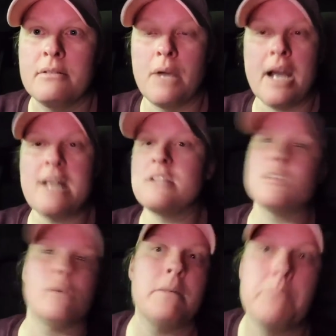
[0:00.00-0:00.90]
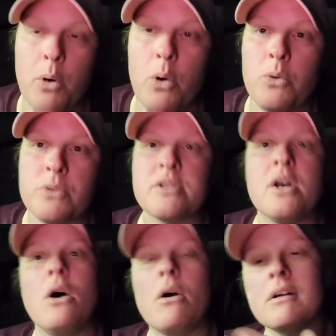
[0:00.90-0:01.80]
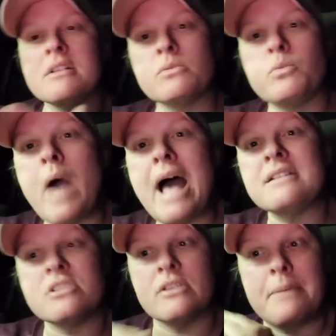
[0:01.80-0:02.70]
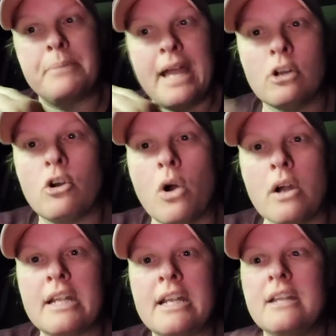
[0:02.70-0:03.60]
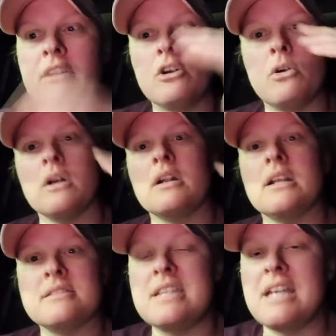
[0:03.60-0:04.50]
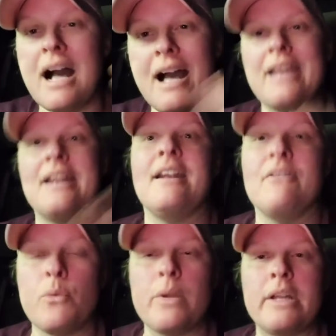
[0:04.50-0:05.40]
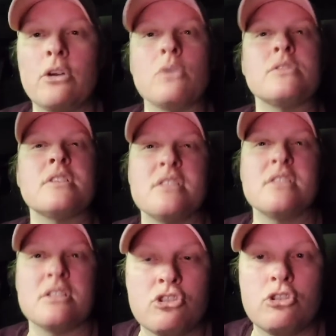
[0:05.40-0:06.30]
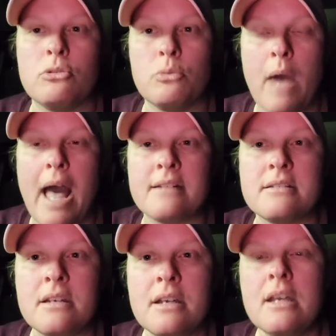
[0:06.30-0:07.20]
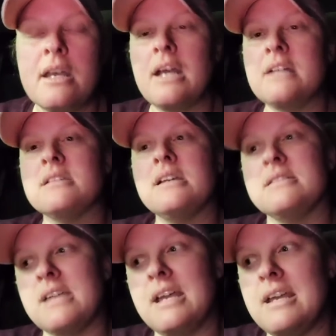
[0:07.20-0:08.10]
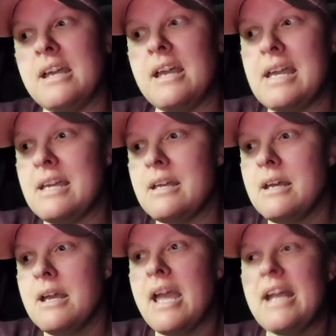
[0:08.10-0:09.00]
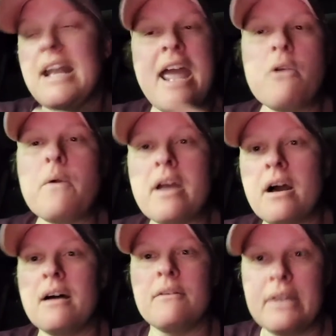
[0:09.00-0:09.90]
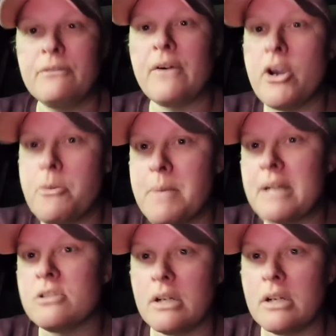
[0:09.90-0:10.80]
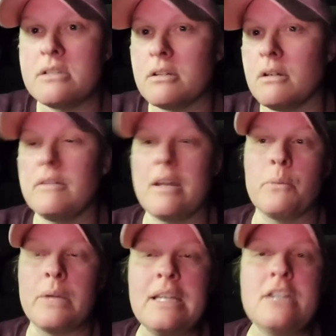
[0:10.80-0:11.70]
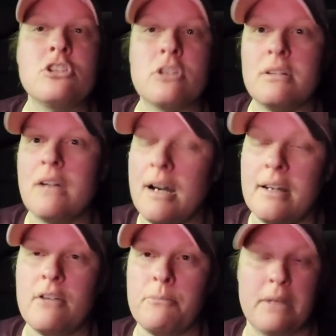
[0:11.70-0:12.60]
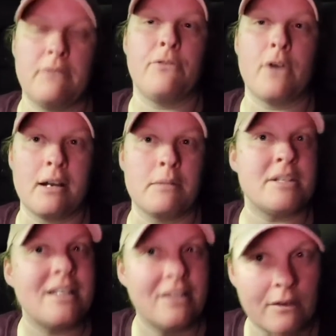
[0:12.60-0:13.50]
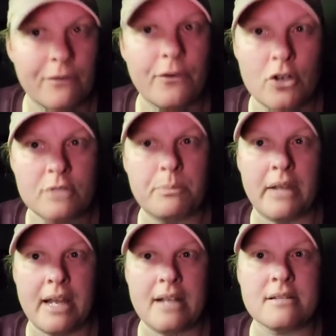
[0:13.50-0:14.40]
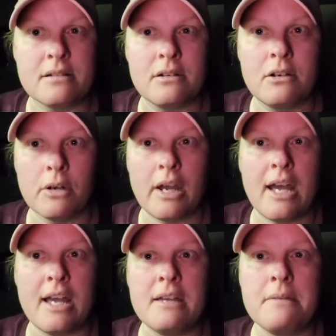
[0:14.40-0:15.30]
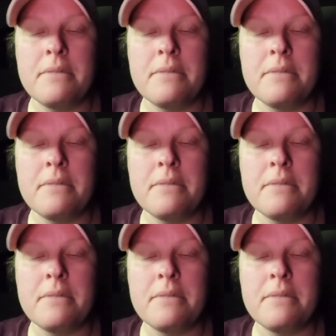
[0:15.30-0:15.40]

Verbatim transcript: right? So it molts, or it's wet, so they plant corn in it, and the corn gets knee high, and it never really grows because it's too wet. It's it's a, a an area of environmental concern that really should not have been farmed in the first place. Okay.